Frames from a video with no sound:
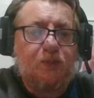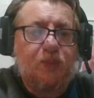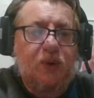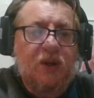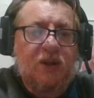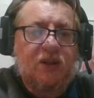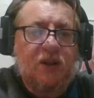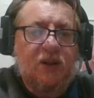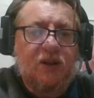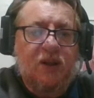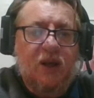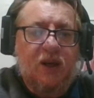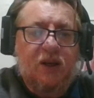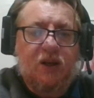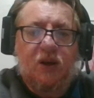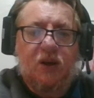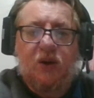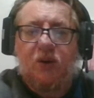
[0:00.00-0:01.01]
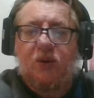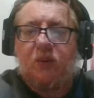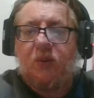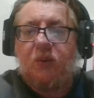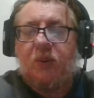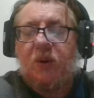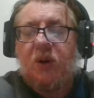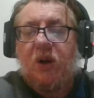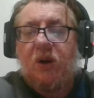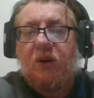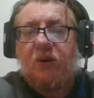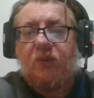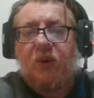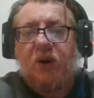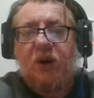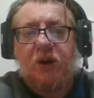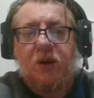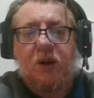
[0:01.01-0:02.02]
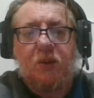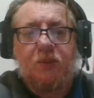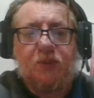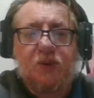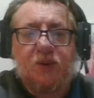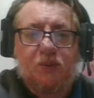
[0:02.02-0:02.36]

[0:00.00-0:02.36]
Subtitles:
Please and thank you. Really